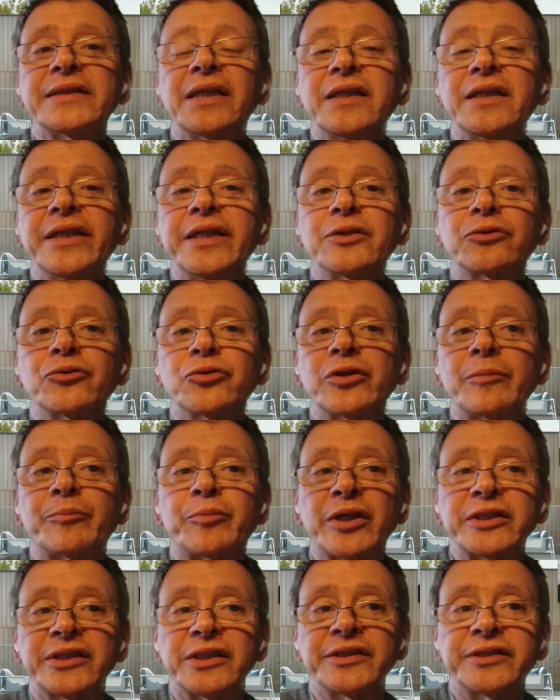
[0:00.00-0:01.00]
and the link to the
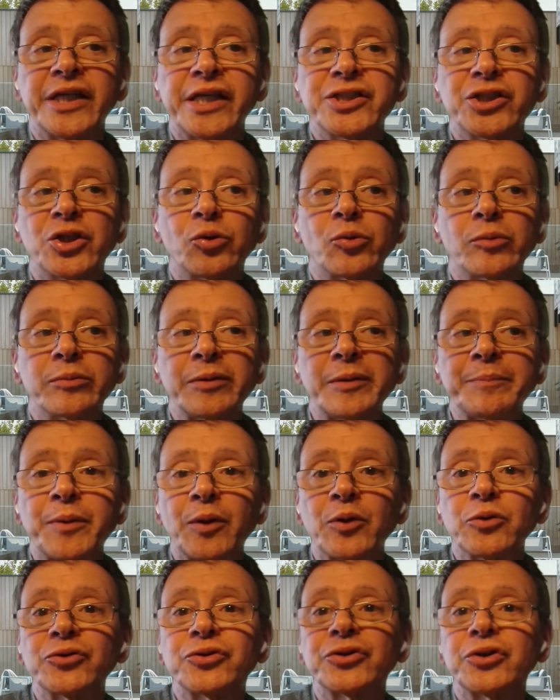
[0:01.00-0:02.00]
presentation will be
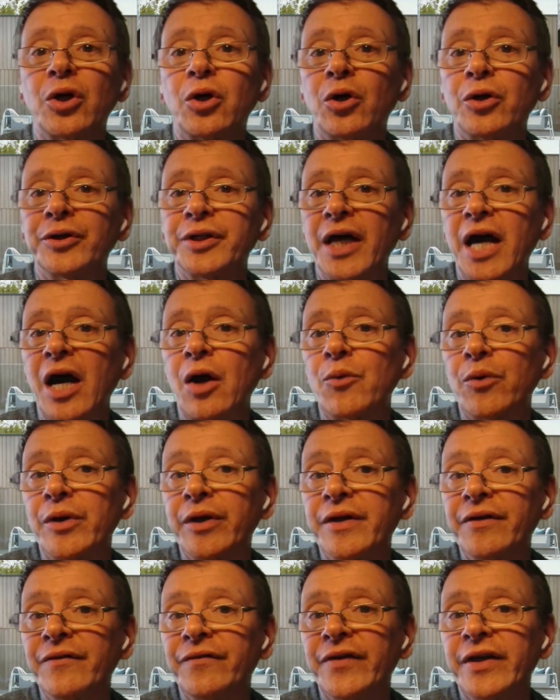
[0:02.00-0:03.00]
posted on
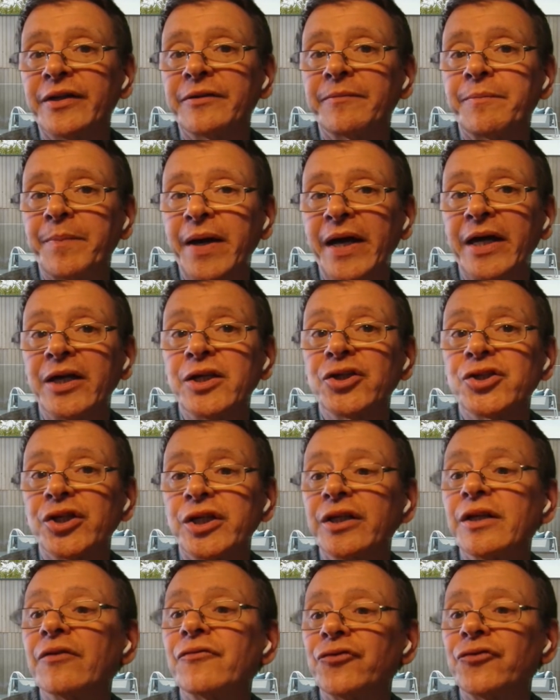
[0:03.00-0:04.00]
our event
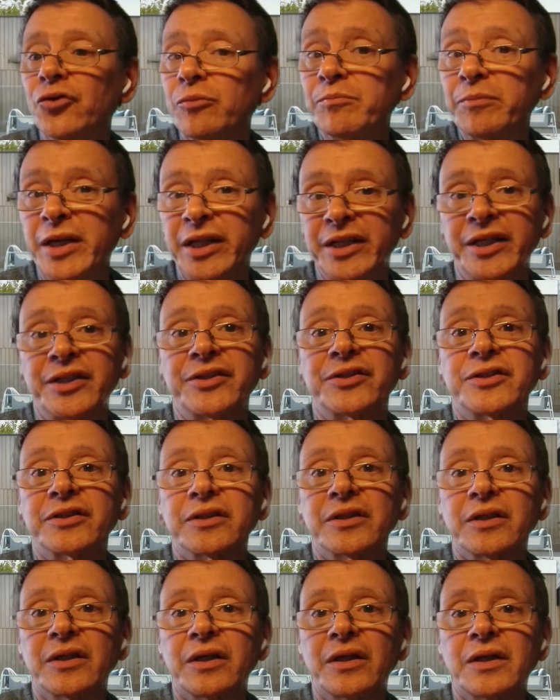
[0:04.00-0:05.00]
page in a few minutes.
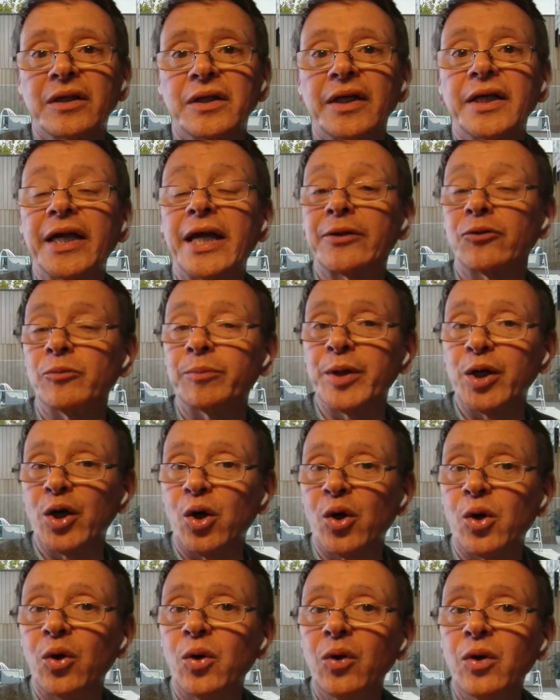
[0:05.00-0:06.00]
That will be
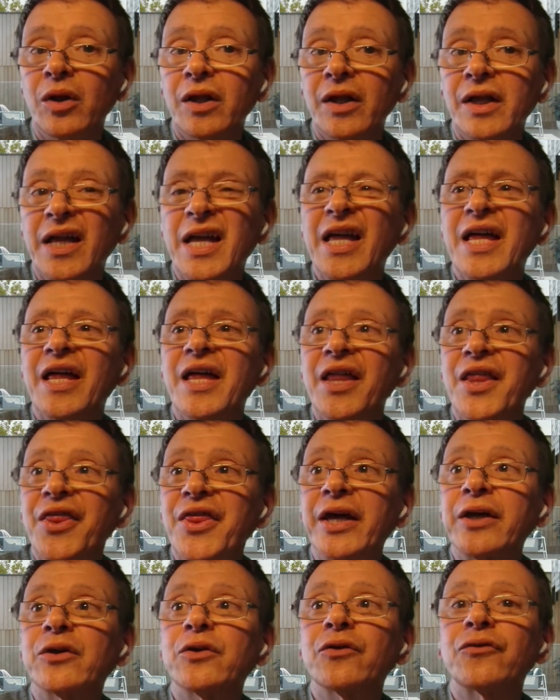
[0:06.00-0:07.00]
all.
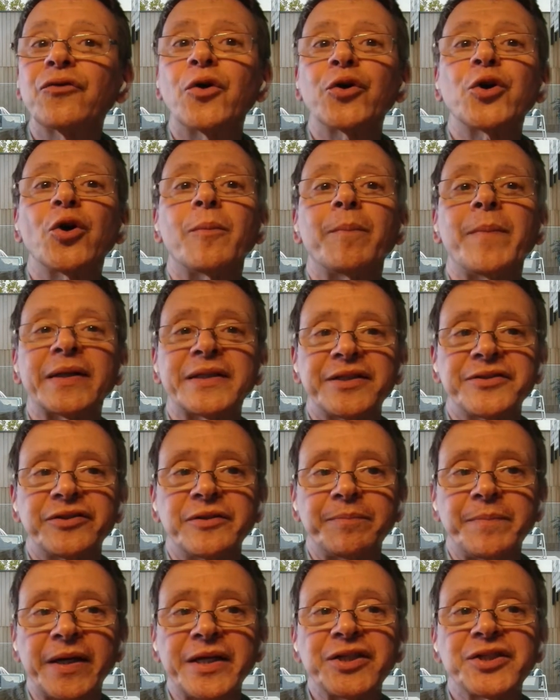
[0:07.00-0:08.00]
Thank you for your
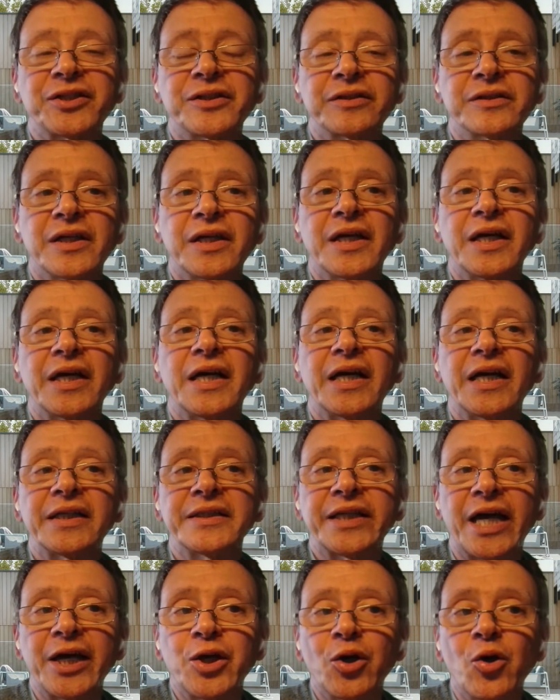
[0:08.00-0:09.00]
participation,
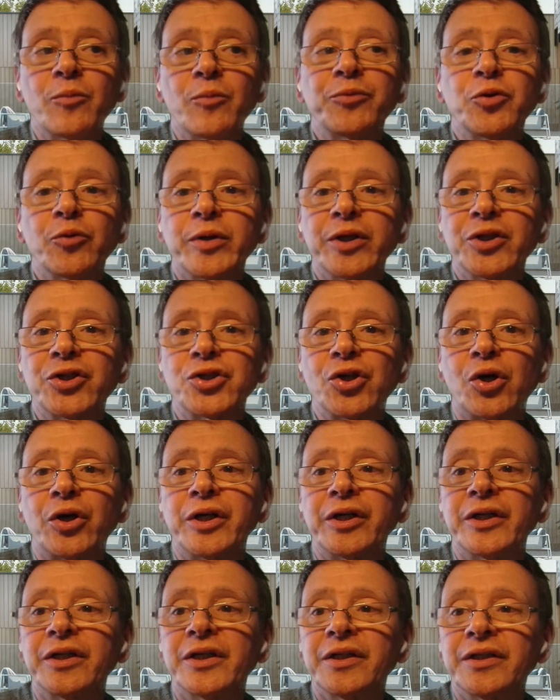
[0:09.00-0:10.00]
and I hope you
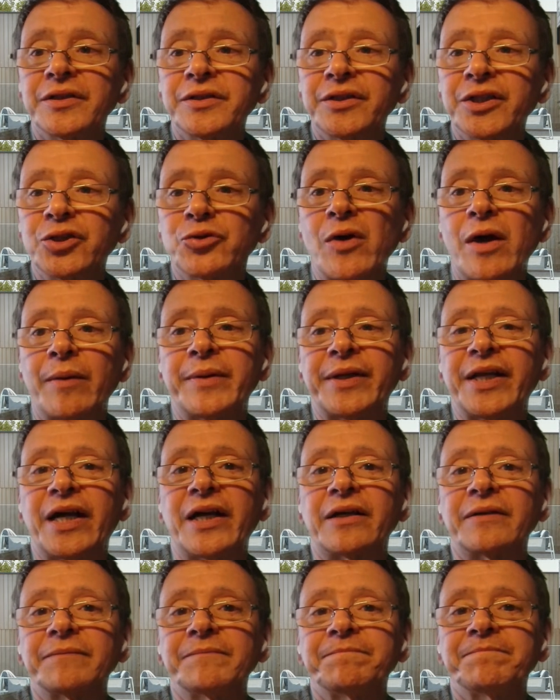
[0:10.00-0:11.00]
enjoy this
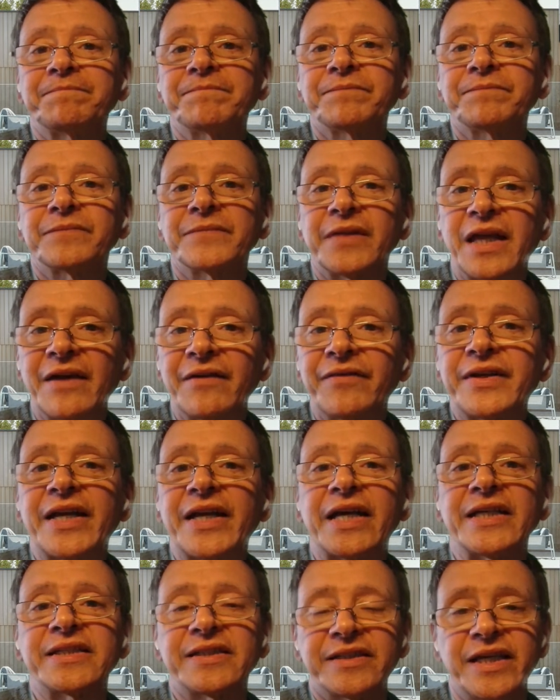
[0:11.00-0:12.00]
webinar. Have a
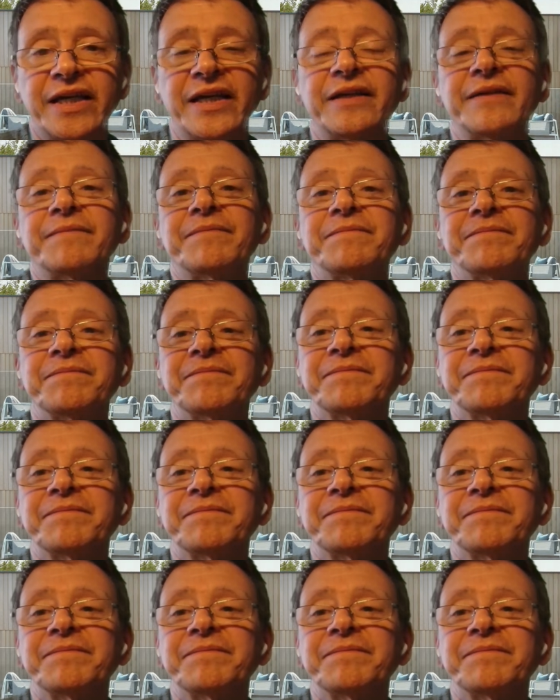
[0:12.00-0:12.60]
nice day.